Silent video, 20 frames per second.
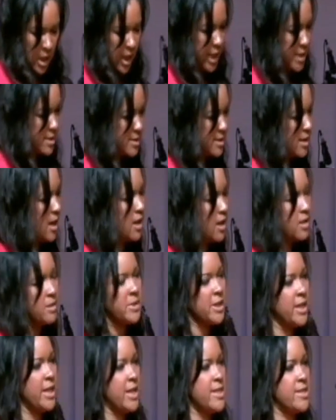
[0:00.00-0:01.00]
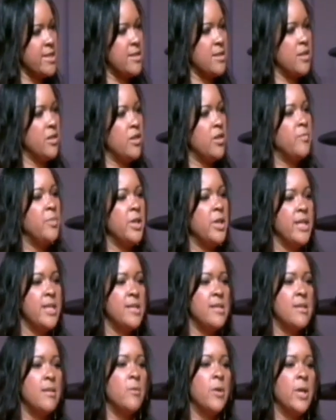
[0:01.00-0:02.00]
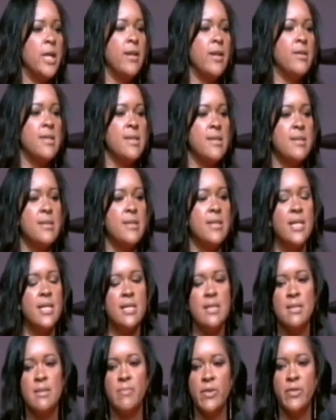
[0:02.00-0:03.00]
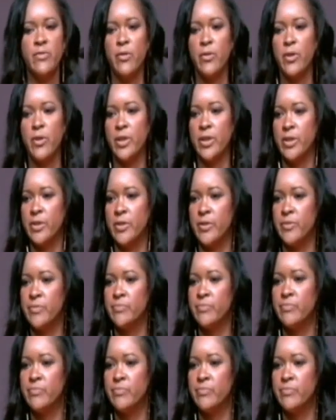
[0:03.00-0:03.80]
It's an honor because you're putting someone else's needs before you.